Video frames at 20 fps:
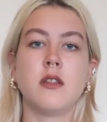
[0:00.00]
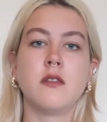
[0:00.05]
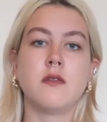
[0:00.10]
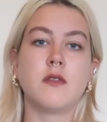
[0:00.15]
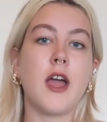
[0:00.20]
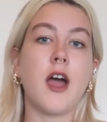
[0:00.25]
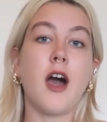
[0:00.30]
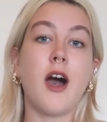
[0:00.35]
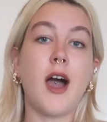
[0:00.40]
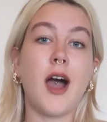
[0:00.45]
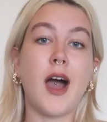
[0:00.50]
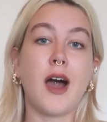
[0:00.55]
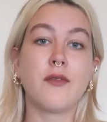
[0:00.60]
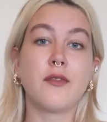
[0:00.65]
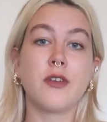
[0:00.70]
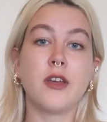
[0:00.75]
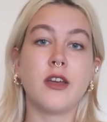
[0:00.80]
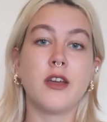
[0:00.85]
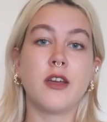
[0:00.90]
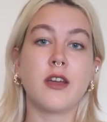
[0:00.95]
They are
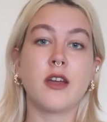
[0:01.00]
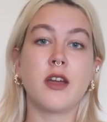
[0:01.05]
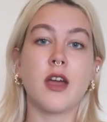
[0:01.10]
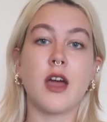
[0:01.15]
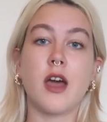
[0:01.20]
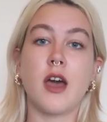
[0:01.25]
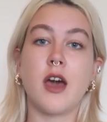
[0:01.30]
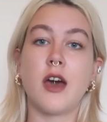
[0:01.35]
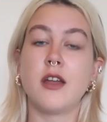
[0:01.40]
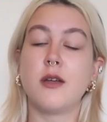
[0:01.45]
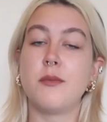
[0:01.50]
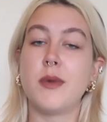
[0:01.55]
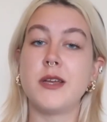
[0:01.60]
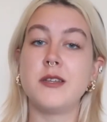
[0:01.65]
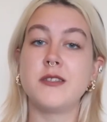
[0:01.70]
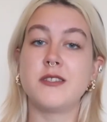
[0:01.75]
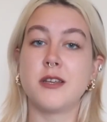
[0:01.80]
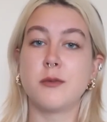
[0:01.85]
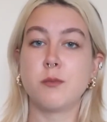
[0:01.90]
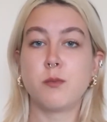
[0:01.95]
having an
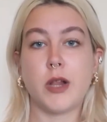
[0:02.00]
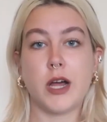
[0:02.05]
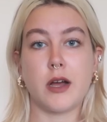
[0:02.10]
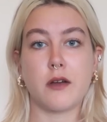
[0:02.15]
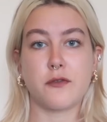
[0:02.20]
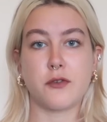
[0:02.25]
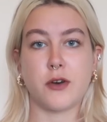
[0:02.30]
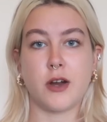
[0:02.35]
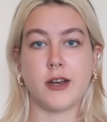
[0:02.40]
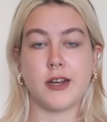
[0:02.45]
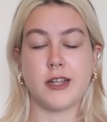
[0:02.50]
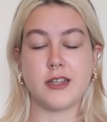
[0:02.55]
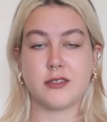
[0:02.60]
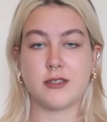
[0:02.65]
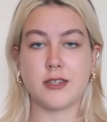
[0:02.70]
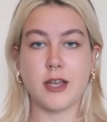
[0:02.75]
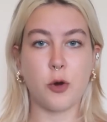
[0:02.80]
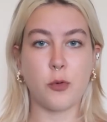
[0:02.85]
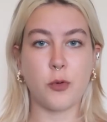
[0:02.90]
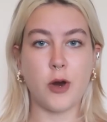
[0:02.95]
amazing Black Friday
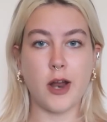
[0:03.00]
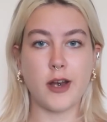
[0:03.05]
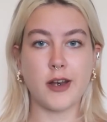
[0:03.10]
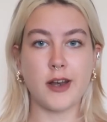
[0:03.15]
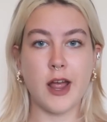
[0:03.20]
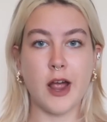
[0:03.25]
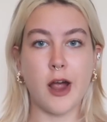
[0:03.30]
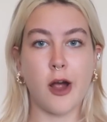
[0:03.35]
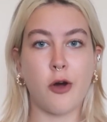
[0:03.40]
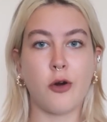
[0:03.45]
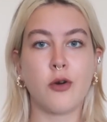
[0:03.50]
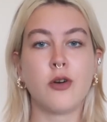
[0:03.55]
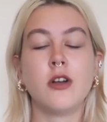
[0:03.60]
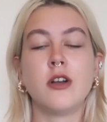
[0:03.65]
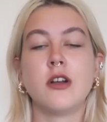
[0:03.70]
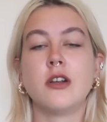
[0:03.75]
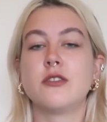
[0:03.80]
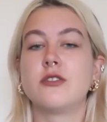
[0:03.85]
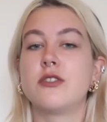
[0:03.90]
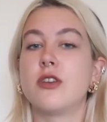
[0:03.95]
sale right now,
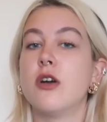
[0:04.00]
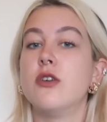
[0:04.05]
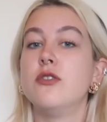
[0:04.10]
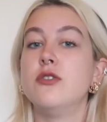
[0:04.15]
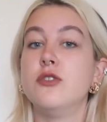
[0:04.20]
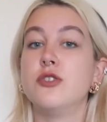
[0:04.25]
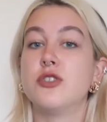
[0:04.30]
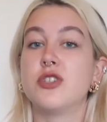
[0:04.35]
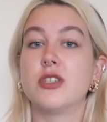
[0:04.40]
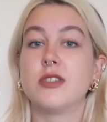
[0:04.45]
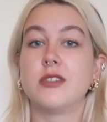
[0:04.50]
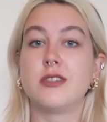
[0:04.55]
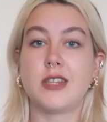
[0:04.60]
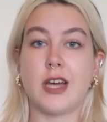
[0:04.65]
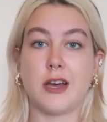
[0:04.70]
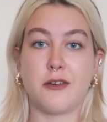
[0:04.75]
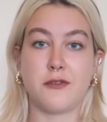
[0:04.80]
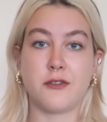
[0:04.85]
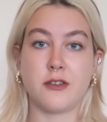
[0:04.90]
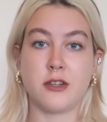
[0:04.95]
so you should
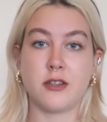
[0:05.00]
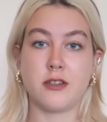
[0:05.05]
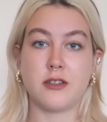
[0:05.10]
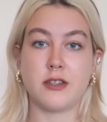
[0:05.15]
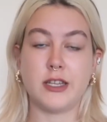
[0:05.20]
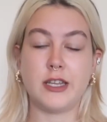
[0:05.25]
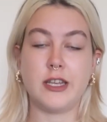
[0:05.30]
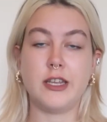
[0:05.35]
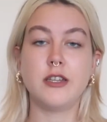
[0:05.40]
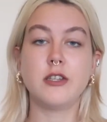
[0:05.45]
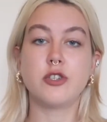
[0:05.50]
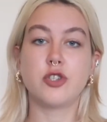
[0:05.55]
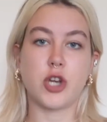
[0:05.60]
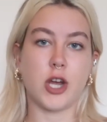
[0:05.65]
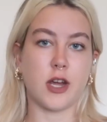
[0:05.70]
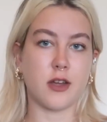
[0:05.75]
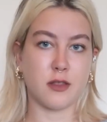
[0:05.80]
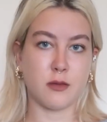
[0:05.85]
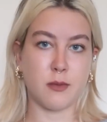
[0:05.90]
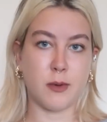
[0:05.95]
definitely
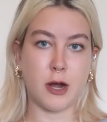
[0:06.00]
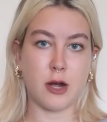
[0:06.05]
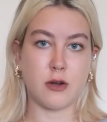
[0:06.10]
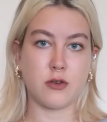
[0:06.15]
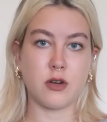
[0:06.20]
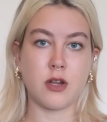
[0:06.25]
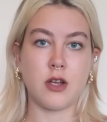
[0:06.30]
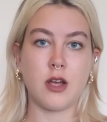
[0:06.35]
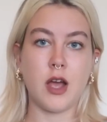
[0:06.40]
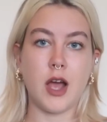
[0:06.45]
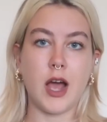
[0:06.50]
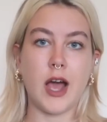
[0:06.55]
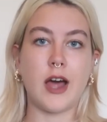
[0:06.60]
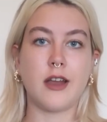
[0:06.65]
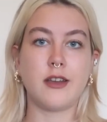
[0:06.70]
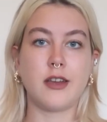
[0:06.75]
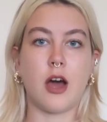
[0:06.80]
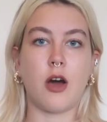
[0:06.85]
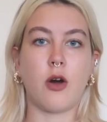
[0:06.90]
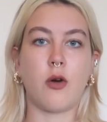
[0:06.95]
check them out.
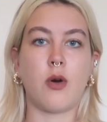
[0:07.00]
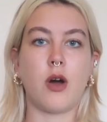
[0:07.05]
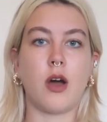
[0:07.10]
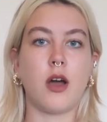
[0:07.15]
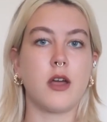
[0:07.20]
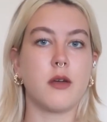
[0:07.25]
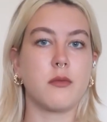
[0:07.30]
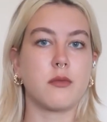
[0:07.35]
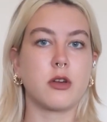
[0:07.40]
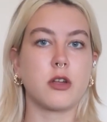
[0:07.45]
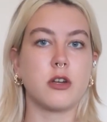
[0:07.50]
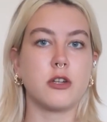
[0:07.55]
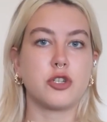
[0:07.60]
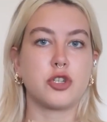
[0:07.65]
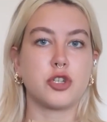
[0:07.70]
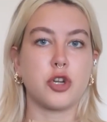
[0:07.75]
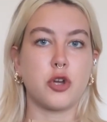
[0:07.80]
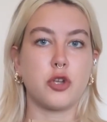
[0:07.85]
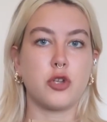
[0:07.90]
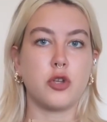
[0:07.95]
And now I am going to
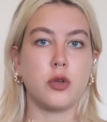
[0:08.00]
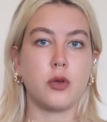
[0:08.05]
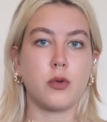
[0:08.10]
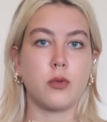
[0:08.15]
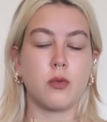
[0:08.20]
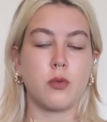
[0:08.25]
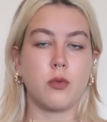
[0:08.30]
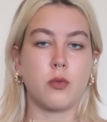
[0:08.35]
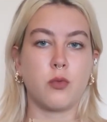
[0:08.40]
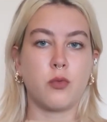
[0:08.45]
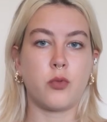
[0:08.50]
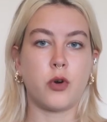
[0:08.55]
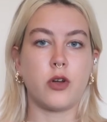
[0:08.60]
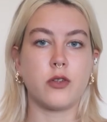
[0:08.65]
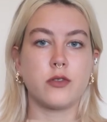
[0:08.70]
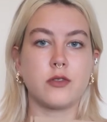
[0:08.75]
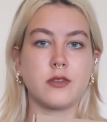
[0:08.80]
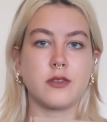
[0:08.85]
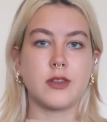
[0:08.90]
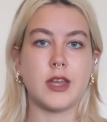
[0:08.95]
show you
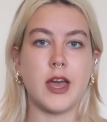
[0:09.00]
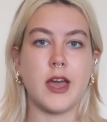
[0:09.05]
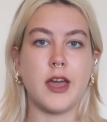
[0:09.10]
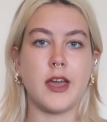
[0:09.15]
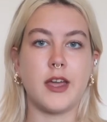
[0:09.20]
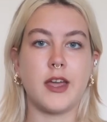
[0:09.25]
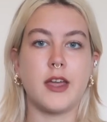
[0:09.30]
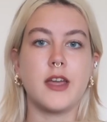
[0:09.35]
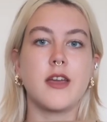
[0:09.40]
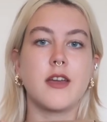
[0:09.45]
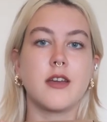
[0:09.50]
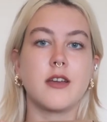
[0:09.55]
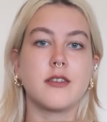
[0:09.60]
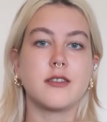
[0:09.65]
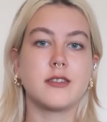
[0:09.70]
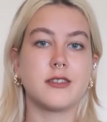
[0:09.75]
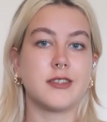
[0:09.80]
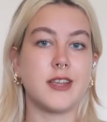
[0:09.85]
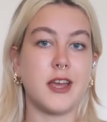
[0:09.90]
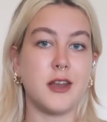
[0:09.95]
what they
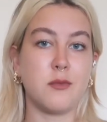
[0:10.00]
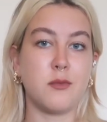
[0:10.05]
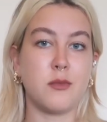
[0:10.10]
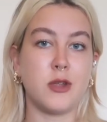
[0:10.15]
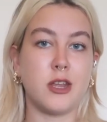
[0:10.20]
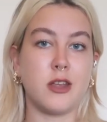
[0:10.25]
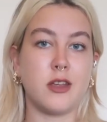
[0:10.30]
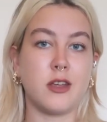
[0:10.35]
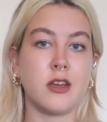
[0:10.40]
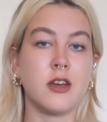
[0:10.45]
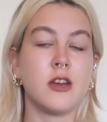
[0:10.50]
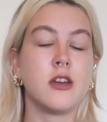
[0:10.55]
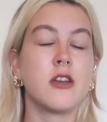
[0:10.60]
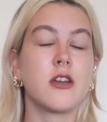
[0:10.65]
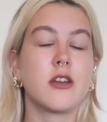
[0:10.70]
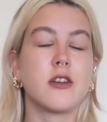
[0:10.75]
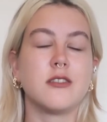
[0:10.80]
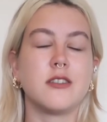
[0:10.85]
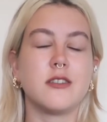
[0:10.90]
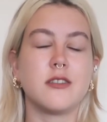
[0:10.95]
sent me
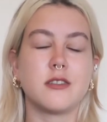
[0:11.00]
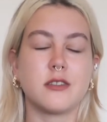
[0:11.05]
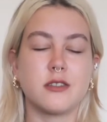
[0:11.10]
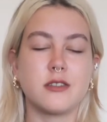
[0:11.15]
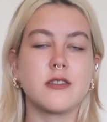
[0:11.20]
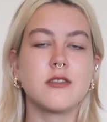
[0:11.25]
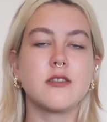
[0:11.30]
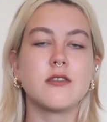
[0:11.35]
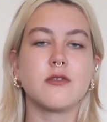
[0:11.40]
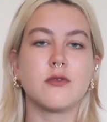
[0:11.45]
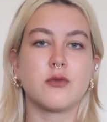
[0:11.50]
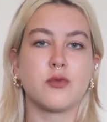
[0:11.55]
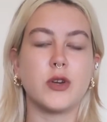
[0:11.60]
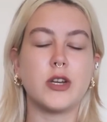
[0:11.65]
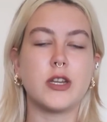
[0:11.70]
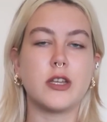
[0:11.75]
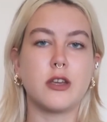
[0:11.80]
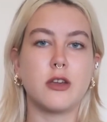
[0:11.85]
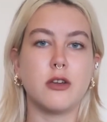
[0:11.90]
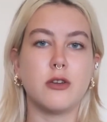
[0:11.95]
because it's
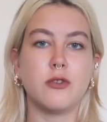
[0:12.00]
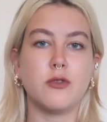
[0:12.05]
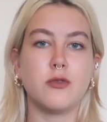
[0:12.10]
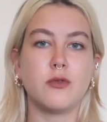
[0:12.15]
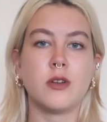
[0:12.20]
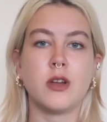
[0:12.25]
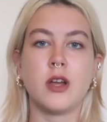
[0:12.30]
really cute.